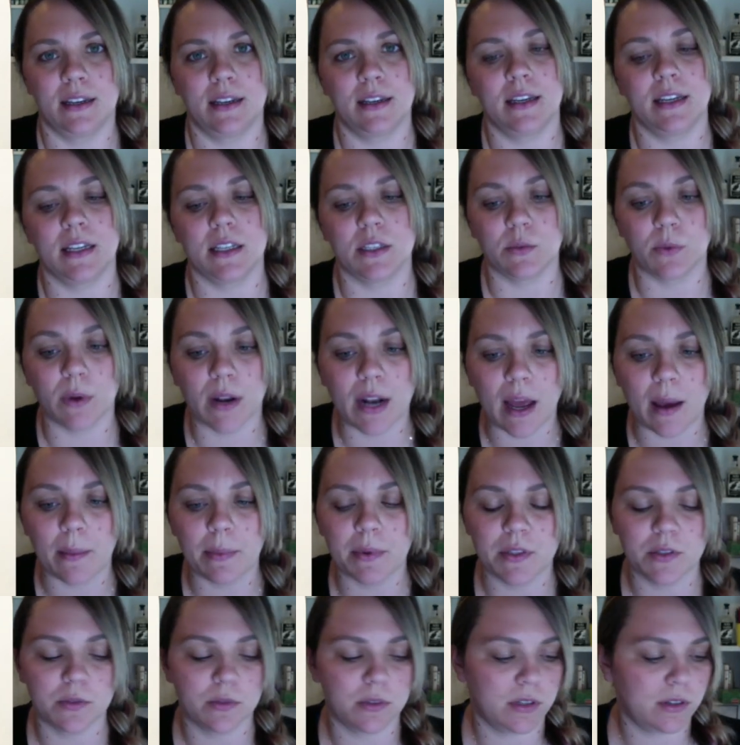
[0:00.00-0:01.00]
is what
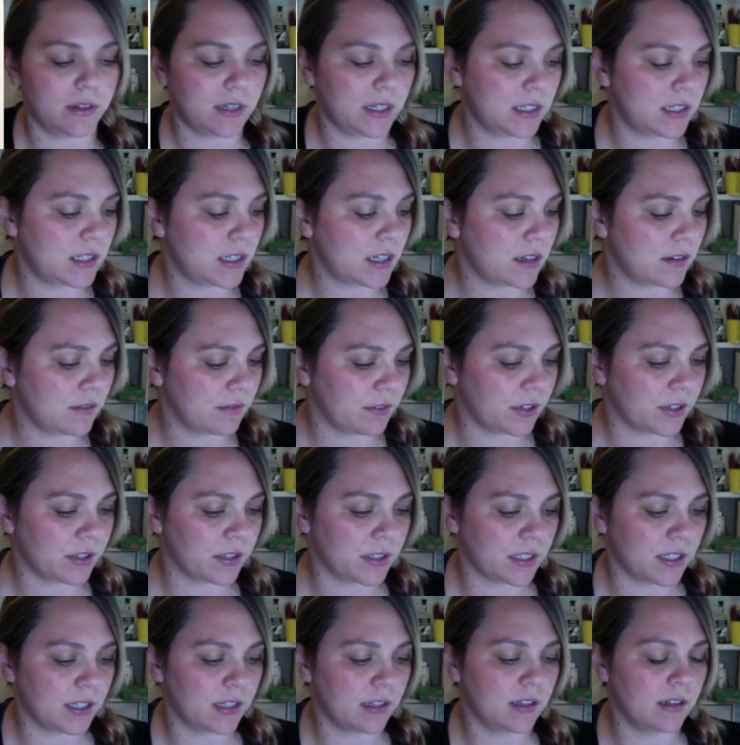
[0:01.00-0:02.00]
happens when you need to
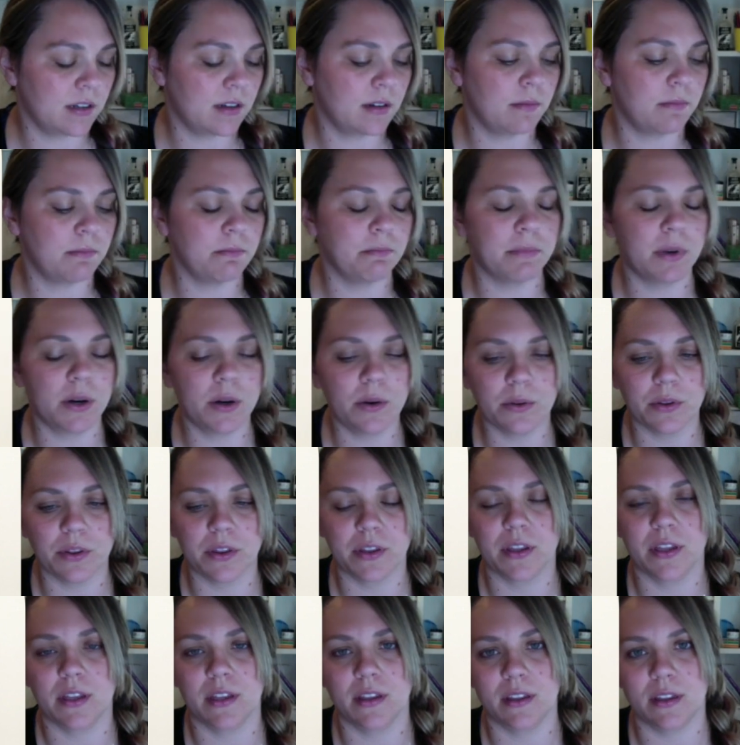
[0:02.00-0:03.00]
convert
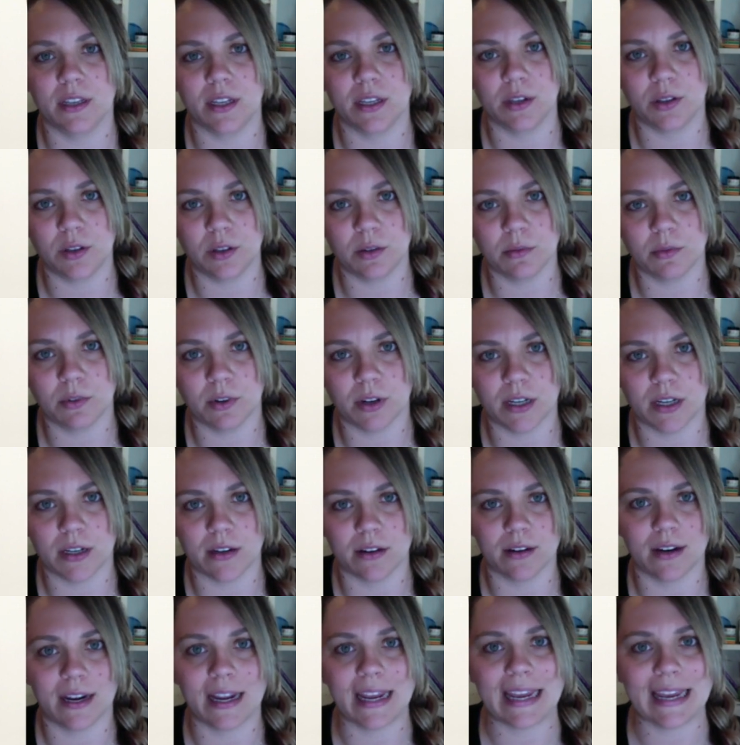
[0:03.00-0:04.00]
both the
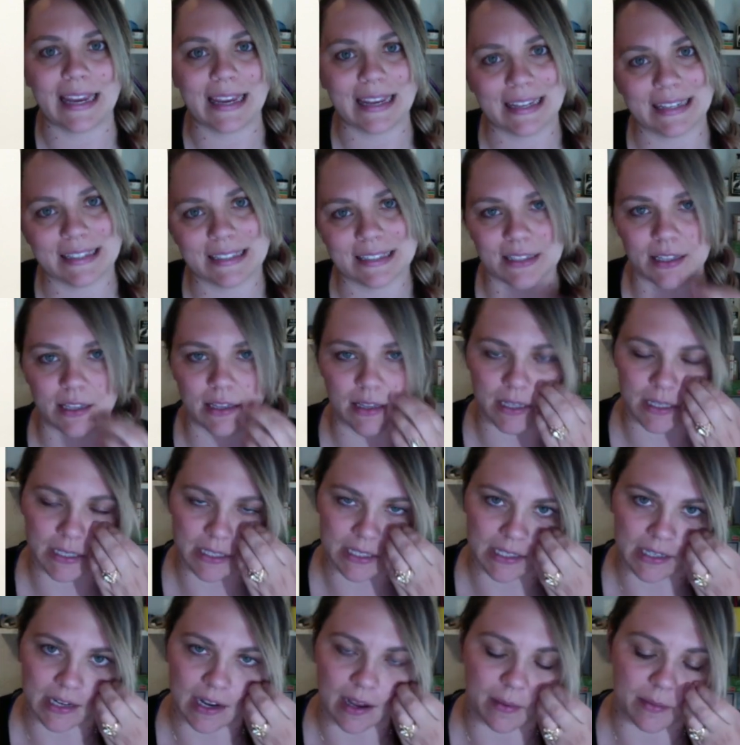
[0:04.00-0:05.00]
numerator and the
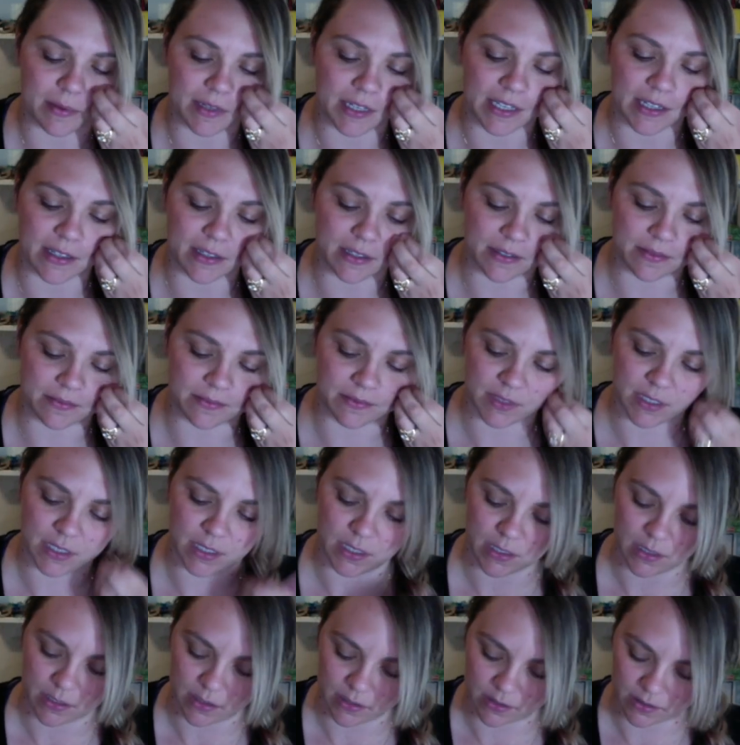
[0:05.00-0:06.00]
denominator.
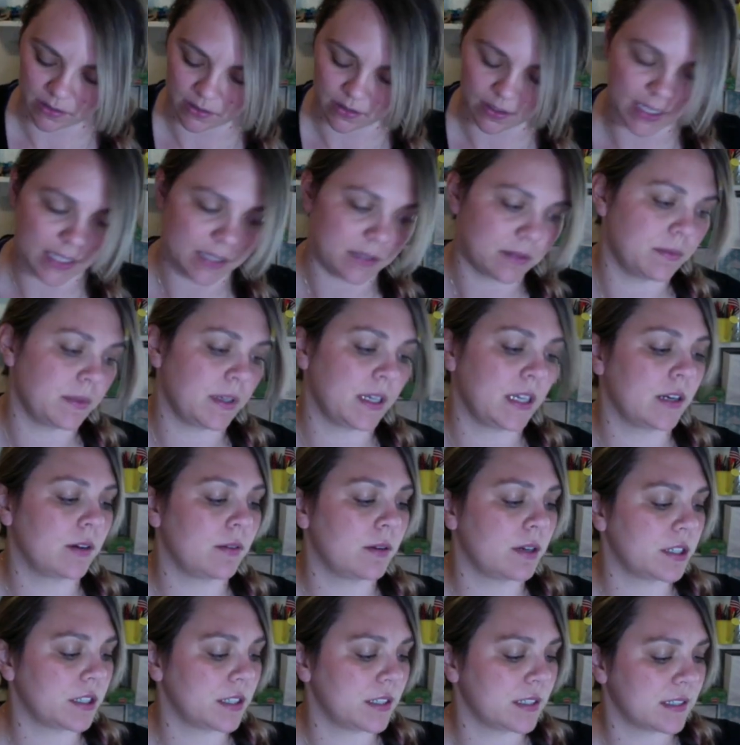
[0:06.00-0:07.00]
So that's when we get
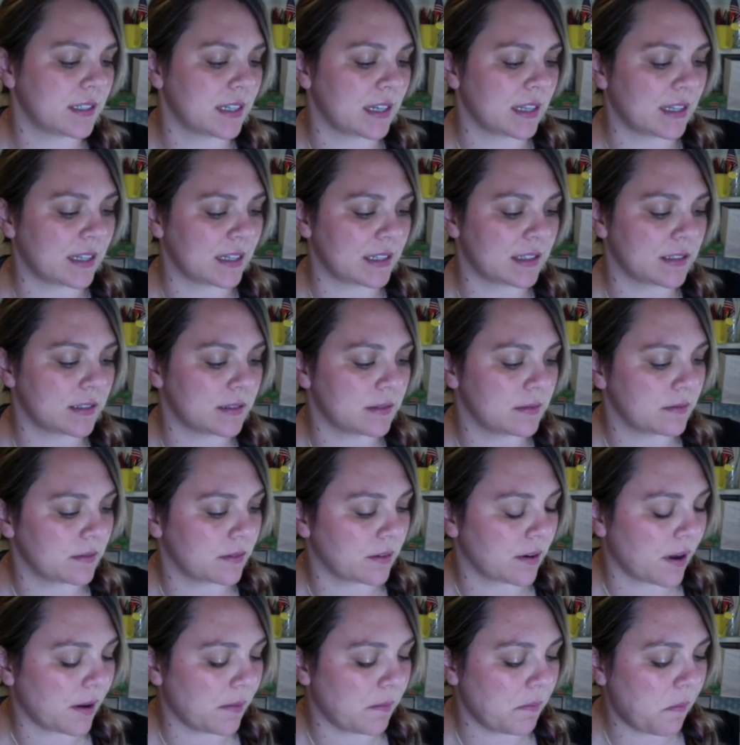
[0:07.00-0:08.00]
questions like this,
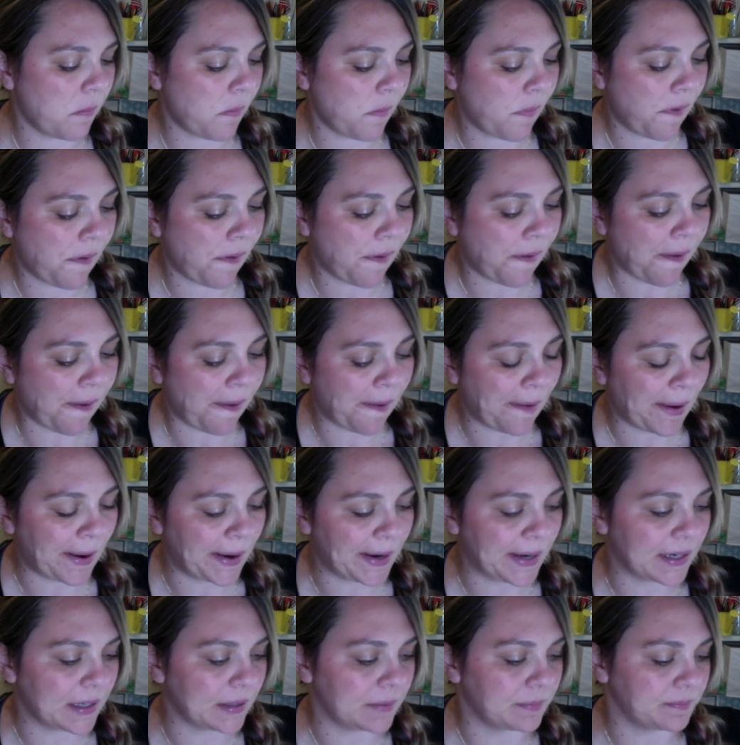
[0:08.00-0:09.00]
okay?
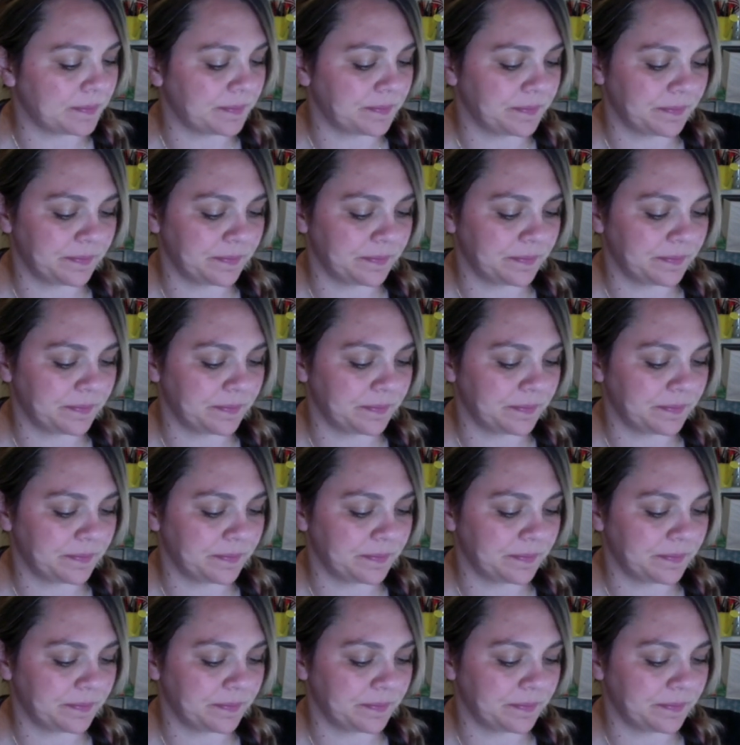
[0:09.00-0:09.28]
Um,